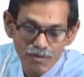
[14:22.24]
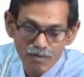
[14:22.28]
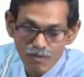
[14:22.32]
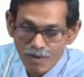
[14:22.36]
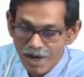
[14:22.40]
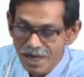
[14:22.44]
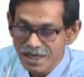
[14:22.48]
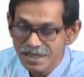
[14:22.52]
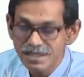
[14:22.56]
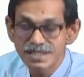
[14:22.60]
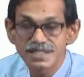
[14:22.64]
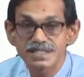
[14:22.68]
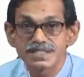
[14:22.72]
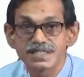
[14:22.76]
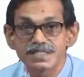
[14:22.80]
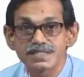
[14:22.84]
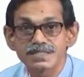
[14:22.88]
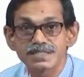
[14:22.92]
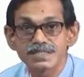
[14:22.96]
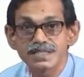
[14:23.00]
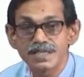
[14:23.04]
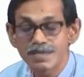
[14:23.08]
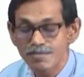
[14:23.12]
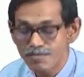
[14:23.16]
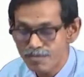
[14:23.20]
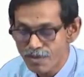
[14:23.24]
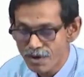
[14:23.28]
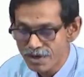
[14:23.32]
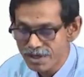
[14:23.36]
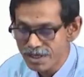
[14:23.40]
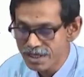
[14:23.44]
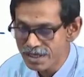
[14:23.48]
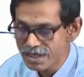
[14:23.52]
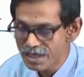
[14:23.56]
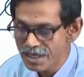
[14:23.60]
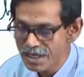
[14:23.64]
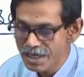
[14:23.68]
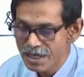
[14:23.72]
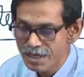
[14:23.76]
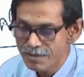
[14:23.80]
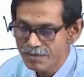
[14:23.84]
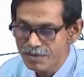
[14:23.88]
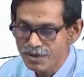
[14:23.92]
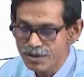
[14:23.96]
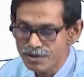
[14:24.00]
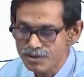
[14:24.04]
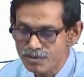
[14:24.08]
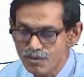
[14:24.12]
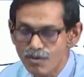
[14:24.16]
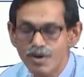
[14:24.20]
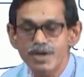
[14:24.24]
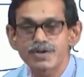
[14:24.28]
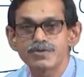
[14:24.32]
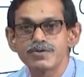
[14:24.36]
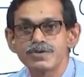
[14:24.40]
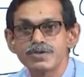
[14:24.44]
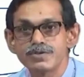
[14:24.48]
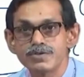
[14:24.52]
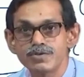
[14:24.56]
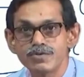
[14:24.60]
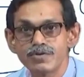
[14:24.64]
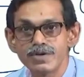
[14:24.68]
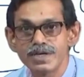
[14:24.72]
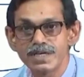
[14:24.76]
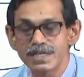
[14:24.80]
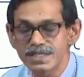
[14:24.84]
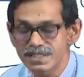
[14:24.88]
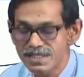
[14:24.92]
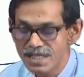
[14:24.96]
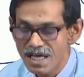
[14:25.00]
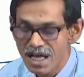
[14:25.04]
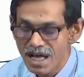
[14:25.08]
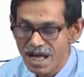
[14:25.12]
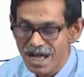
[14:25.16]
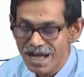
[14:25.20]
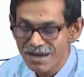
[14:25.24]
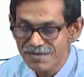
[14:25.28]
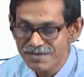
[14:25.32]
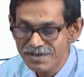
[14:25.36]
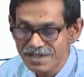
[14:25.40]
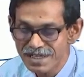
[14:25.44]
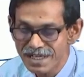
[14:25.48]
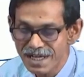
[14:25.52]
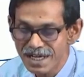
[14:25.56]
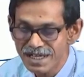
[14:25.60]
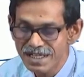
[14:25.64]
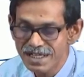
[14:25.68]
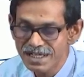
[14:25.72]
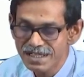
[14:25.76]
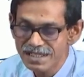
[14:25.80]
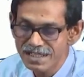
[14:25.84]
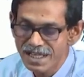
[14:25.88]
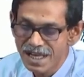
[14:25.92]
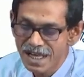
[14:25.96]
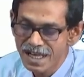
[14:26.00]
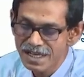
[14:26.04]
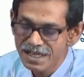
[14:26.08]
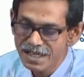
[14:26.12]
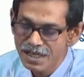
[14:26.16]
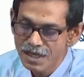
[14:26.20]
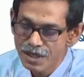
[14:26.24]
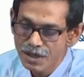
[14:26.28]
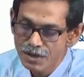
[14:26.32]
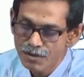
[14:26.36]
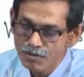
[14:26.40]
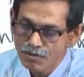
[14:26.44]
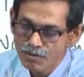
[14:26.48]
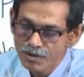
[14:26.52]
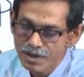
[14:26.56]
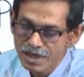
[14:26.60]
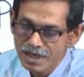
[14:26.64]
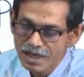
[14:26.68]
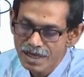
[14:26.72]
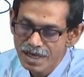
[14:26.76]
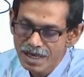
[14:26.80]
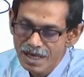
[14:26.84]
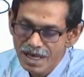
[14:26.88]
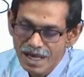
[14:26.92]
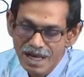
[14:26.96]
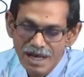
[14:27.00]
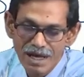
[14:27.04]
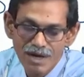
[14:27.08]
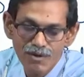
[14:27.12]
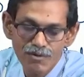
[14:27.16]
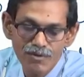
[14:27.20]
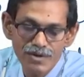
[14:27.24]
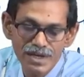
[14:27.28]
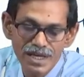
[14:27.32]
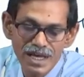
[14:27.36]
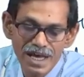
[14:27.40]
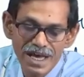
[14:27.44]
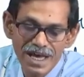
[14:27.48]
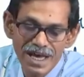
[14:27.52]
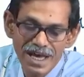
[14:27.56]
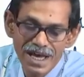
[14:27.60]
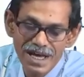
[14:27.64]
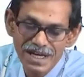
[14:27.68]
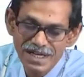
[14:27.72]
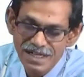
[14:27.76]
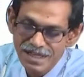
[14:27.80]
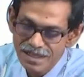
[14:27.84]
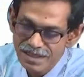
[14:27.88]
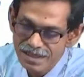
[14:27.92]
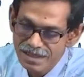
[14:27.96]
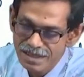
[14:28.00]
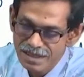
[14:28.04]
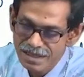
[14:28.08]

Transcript: why this is important? Because what we do is after adding that we add